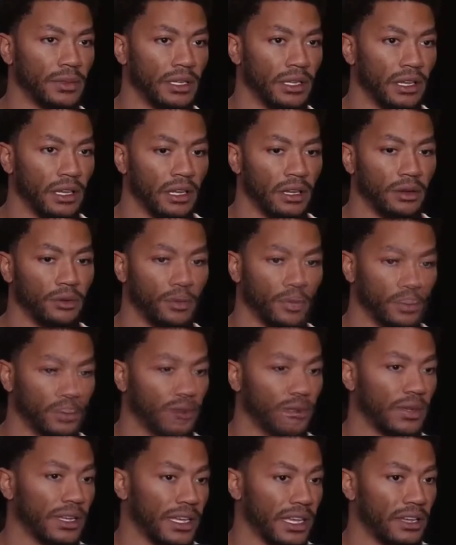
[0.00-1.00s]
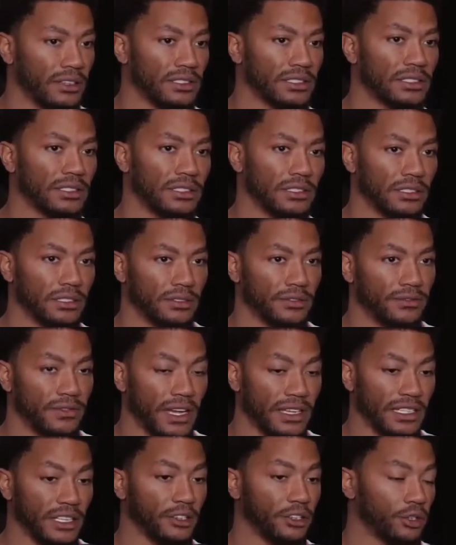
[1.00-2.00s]
He played more than half of the games,
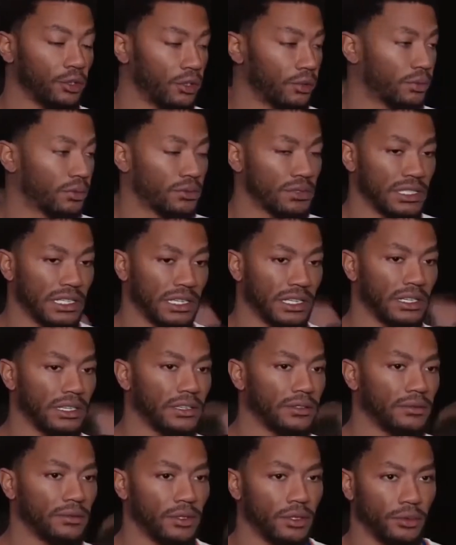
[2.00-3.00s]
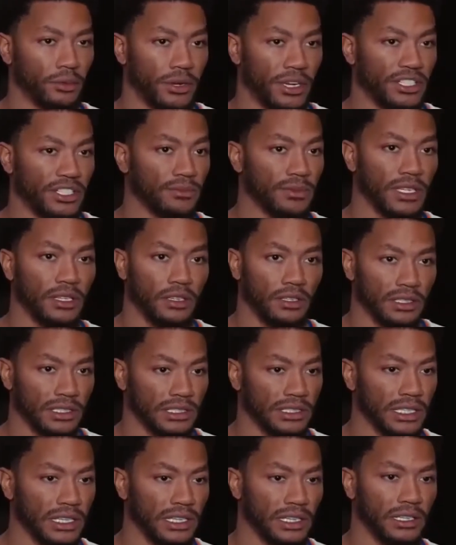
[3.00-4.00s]
and he was averaging 18 points, so he was
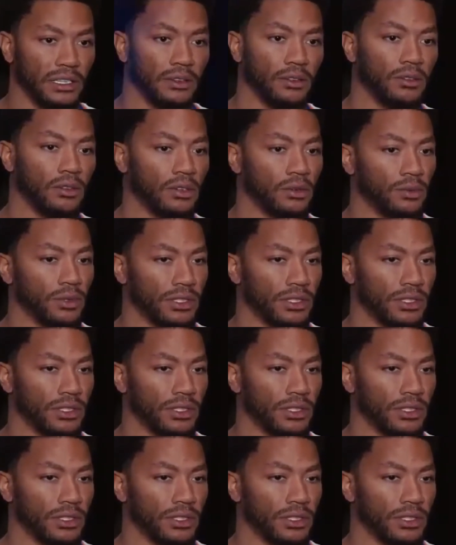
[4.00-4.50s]
playing okay.